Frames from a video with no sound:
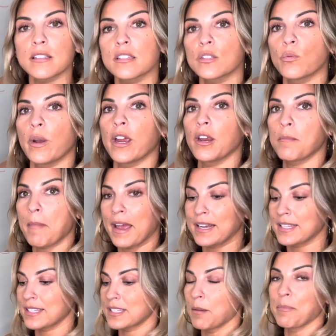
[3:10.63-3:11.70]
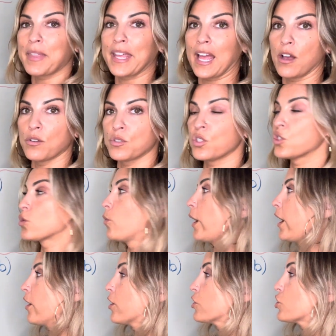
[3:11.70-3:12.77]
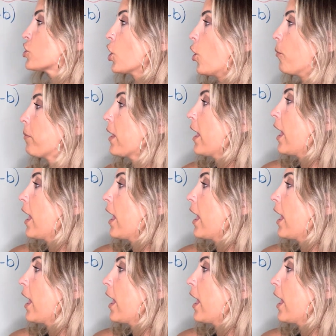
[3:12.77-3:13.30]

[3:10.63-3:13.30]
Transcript: squared minus something else squared. So